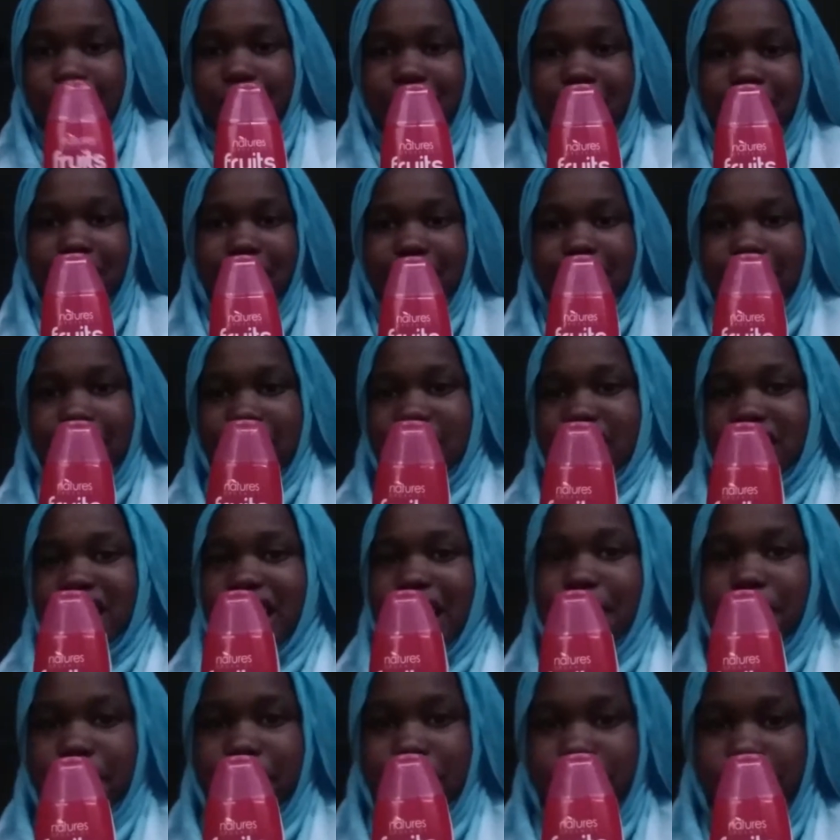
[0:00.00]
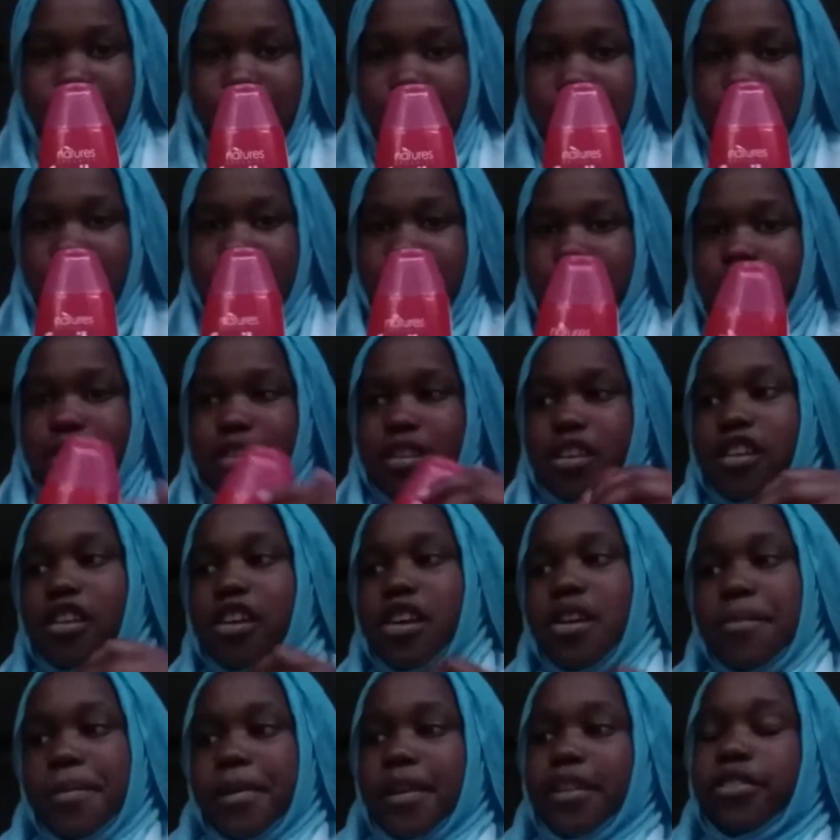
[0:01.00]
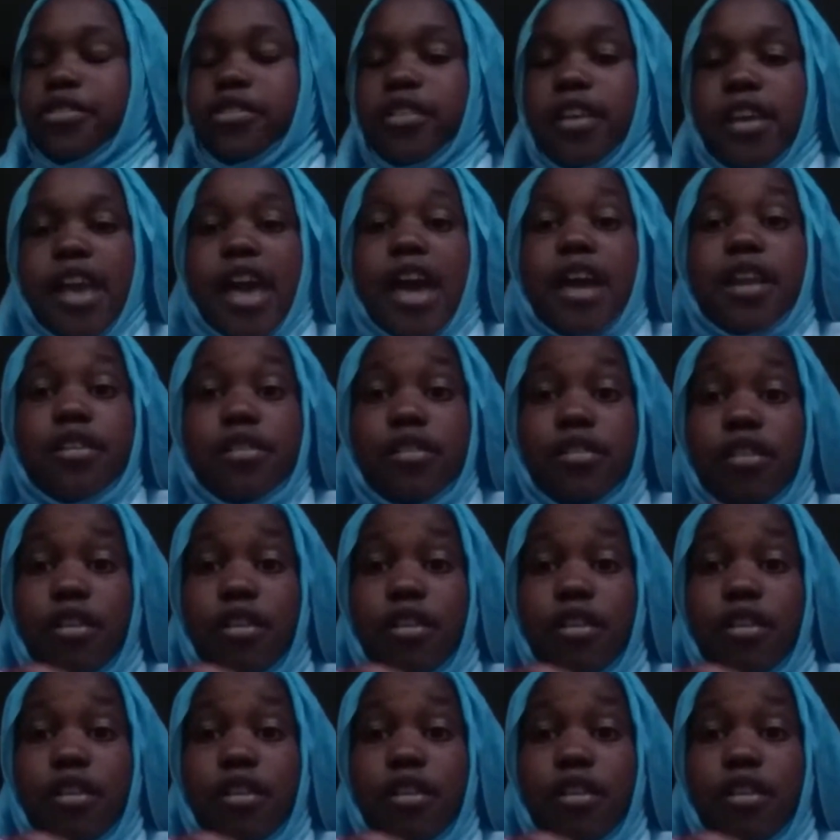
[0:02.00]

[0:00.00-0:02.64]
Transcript: you'll need this shampoo, guys. Make sure you add a